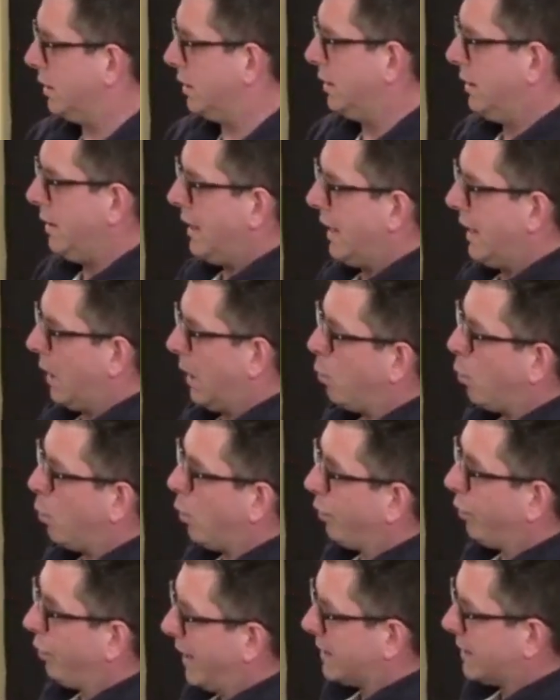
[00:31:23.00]
And what
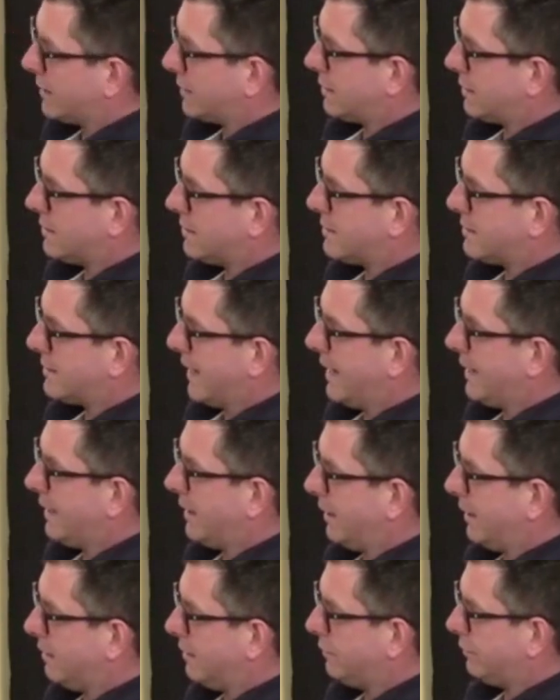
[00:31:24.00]
that does then
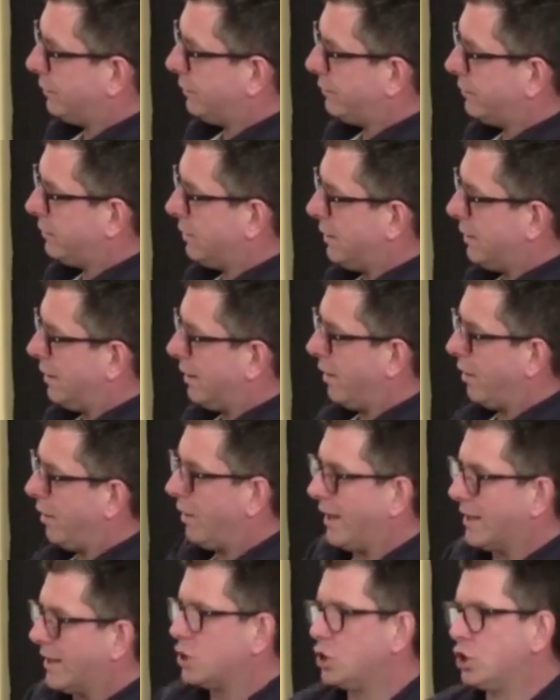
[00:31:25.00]
is
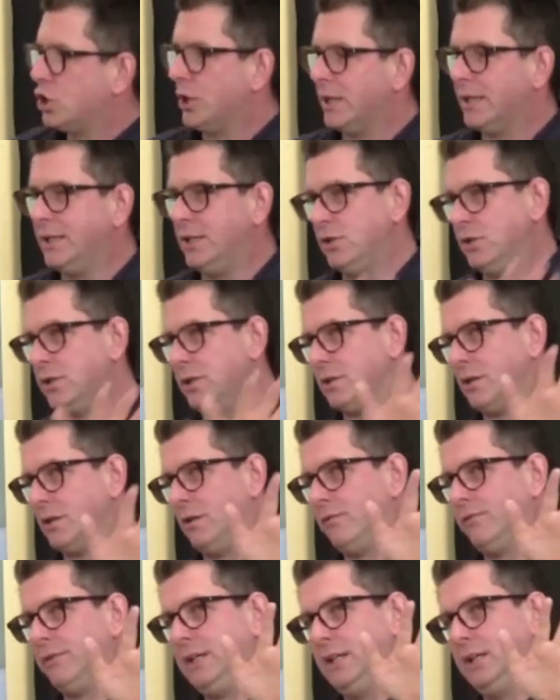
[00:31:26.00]
that changes our
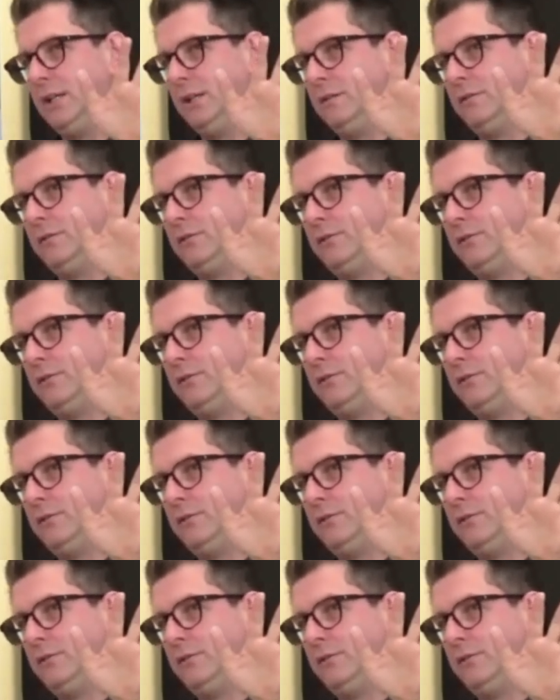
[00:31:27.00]
feelings.